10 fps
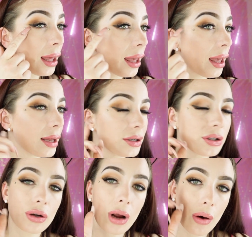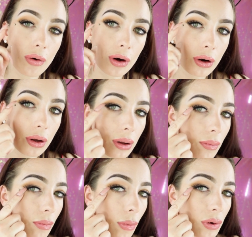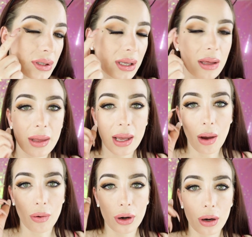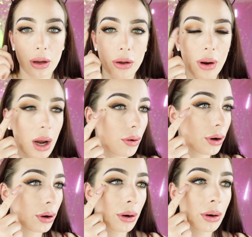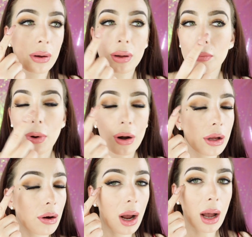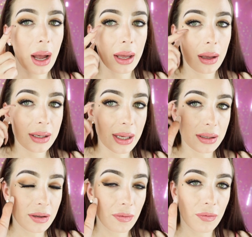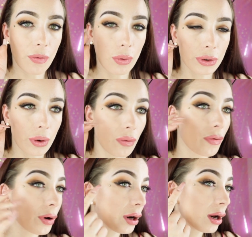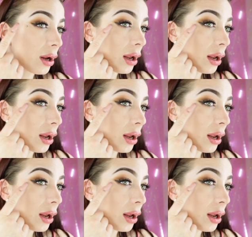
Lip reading: and your outer, mostly in the outer, your outer part of your eye tends to fold over,